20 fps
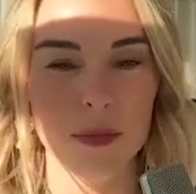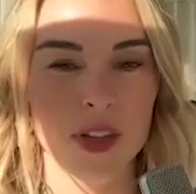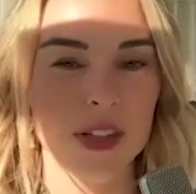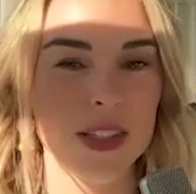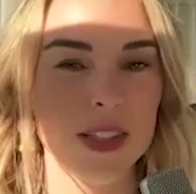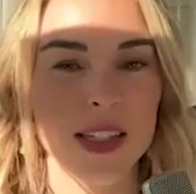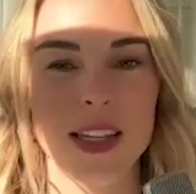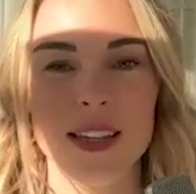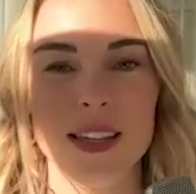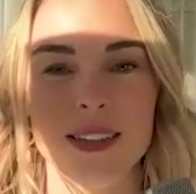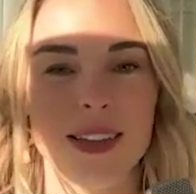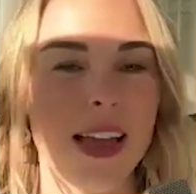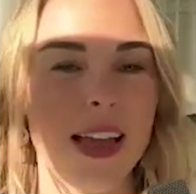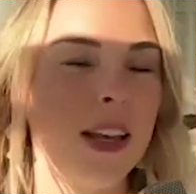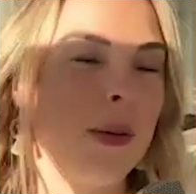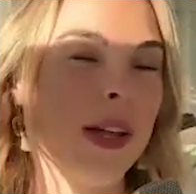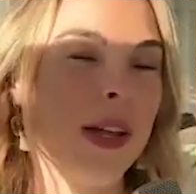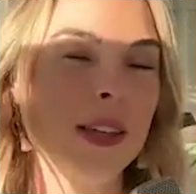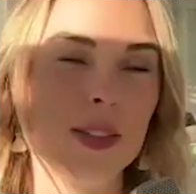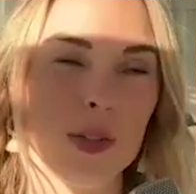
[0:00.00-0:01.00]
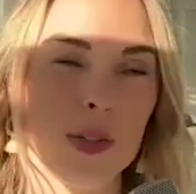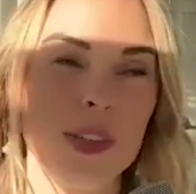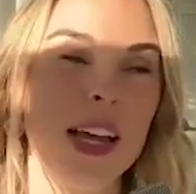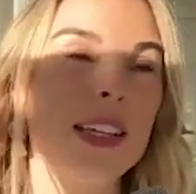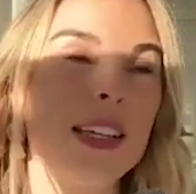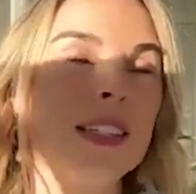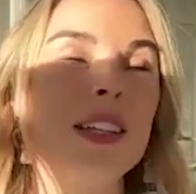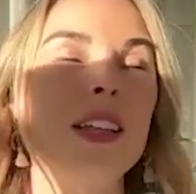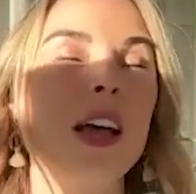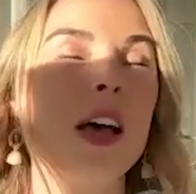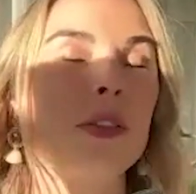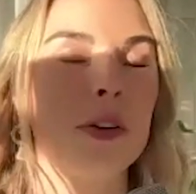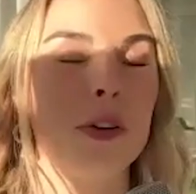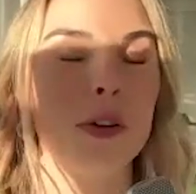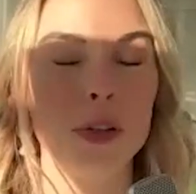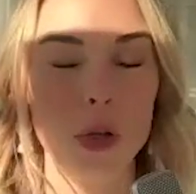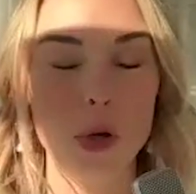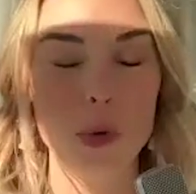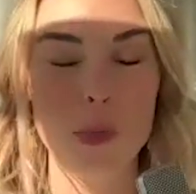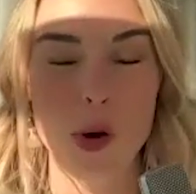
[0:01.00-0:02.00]
because anyway so that's another
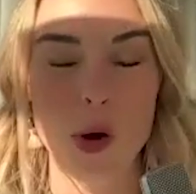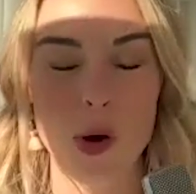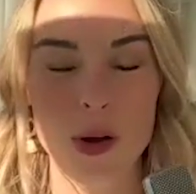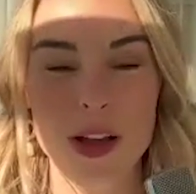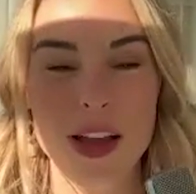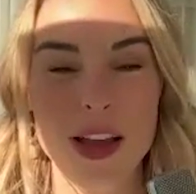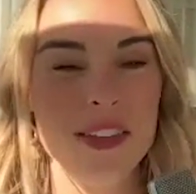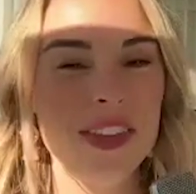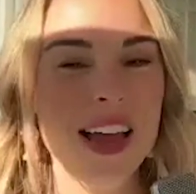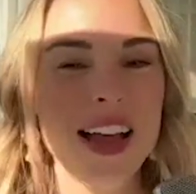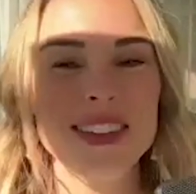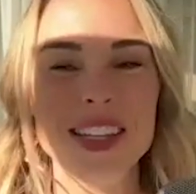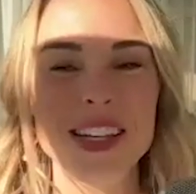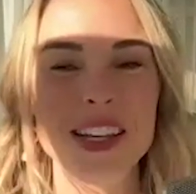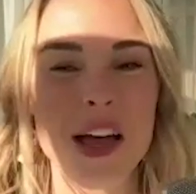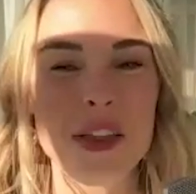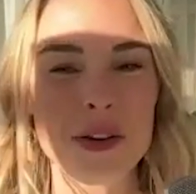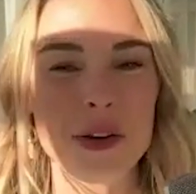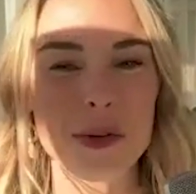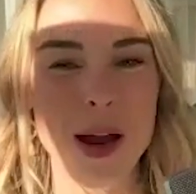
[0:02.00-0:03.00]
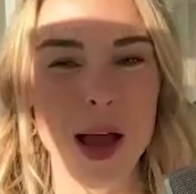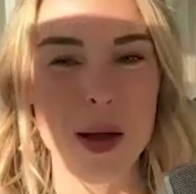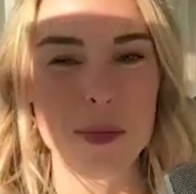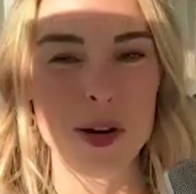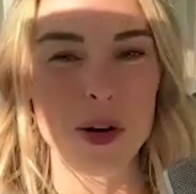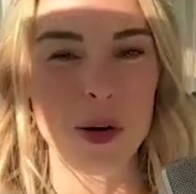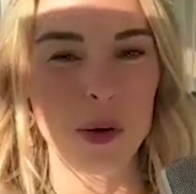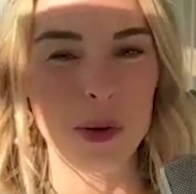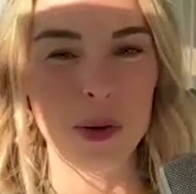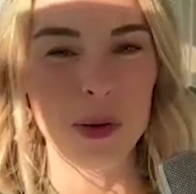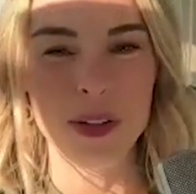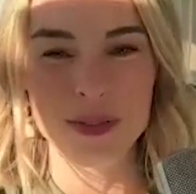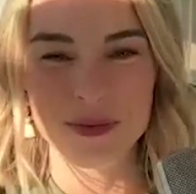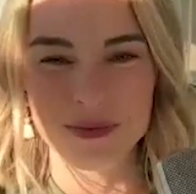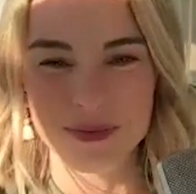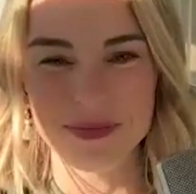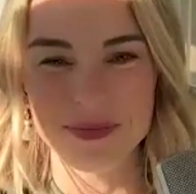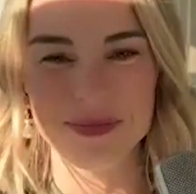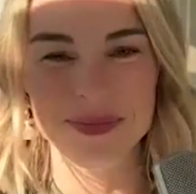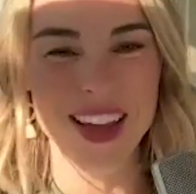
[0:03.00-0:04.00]
that's, loop, that's so another that's rabbit hole
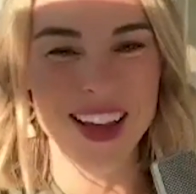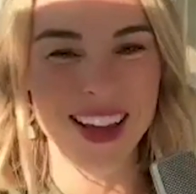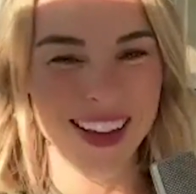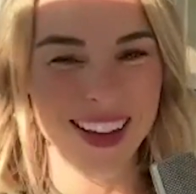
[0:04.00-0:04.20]
I,